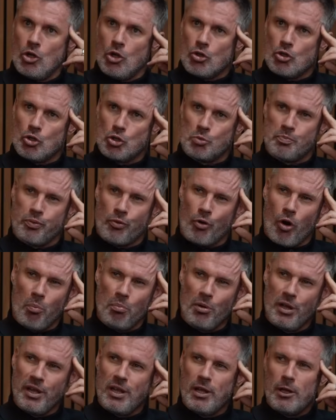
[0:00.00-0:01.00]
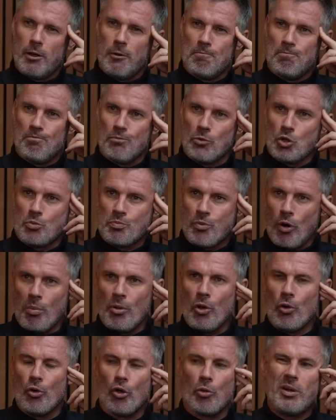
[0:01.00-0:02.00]
There's probably
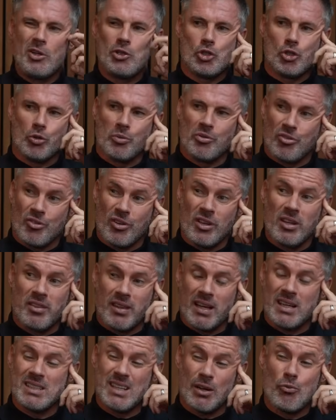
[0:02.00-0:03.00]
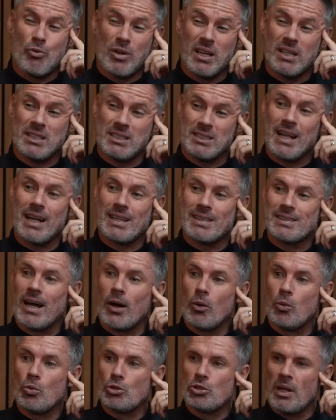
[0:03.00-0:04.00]
only going to be 2 or 3 things that really stand
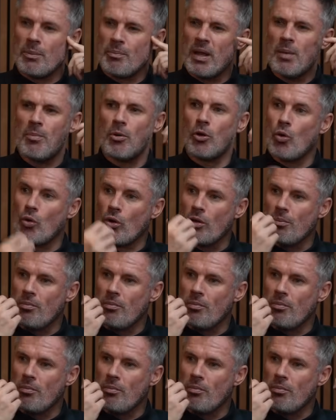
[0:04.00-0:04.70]
out that people are going to